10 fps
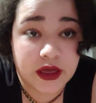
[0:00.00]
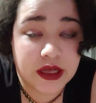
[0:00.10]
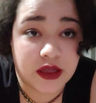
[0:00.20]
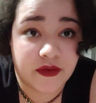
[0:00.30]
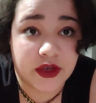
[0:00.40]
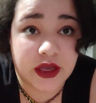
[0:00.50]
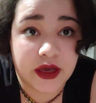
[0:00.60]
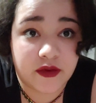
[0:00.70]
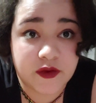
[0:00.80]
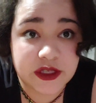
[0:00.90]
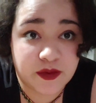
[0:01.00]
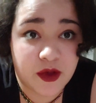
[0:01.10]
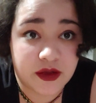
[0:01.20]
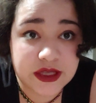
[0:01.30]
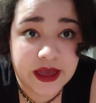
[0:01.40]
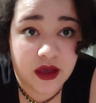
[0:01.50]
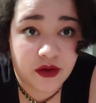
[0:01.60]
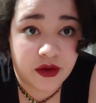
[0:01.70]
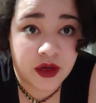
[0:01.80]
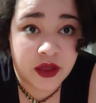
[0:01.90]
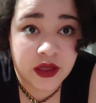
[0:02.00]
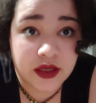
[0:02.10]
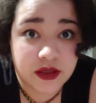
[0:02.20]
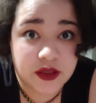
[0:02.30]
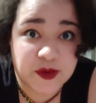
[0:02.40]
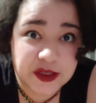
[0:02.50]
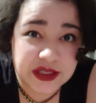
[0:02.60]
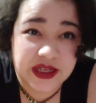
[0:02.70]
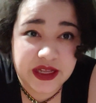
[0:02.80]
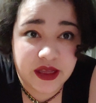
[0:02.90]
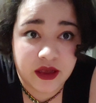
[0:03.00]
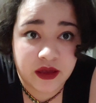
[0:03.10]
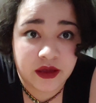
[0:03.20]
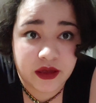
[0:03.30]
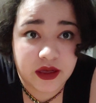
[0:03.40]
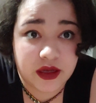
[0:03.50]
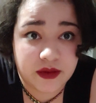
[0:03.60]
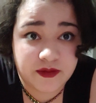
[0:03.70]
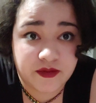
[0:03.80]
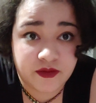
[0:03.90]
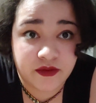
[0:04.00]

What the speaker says: I live in kind of a small town, small city, and